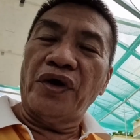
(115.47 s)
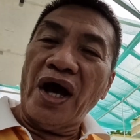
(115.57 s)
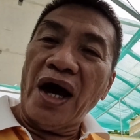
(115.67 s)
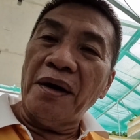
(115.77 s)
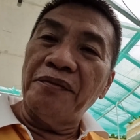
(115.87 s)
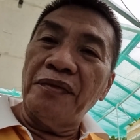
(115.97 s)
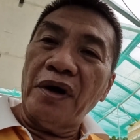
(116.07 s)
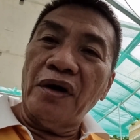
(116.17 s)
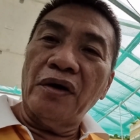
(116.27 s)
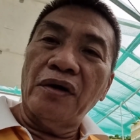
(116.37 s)
we have
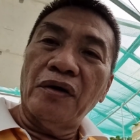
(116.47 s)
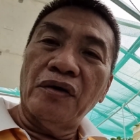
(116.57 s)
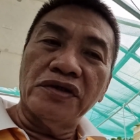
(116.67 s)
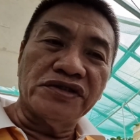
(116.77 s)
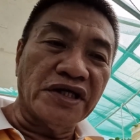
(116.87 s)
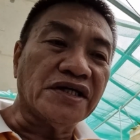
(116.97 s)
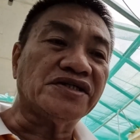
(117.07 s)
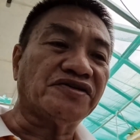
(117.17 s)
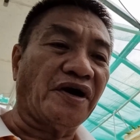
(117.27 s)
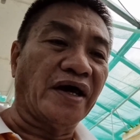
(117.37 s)

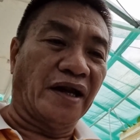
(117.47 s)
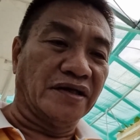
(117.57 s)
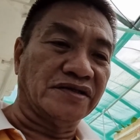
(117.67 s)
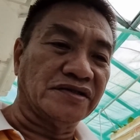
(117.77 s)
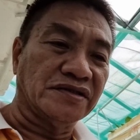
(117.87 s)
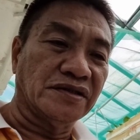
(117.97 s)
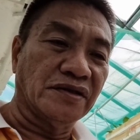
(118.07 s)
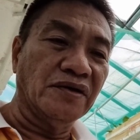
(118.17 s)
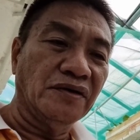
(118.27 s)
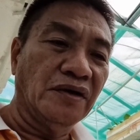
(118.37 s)
six trials.
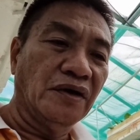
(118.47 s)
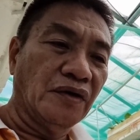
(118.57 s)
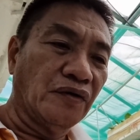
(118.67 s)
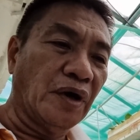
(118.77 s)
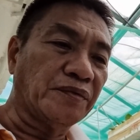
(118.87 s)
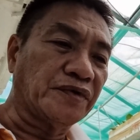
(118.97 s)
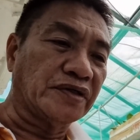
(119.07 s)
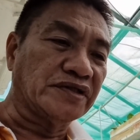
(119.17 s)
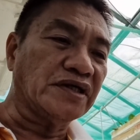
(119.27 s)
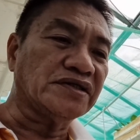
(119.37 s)
No, we have
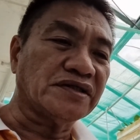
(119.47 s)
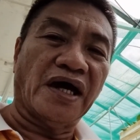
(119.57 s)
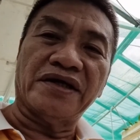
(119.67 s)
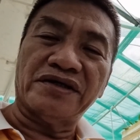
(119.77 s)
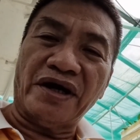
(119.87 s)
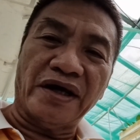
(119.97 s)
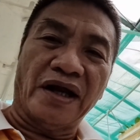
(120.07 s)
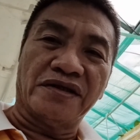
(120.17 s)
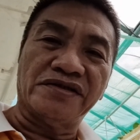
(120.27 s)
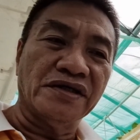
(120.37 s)

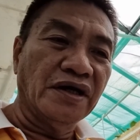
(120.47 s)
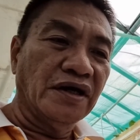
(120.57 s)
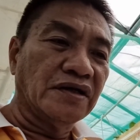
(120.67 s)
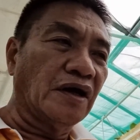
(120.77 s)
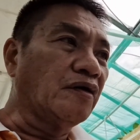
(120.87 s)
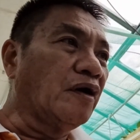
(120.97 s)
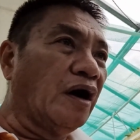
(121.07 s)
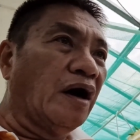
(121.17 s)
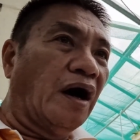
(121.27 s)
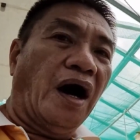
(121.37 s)
trials. Now,
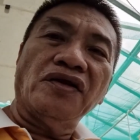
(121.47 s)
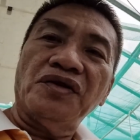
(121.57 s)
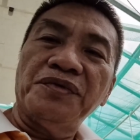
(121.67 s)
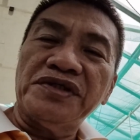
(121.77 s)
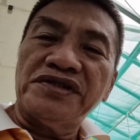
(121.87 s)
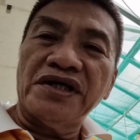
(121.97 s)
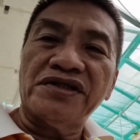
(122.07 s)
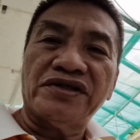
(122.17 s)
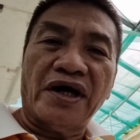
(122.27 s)
out of these six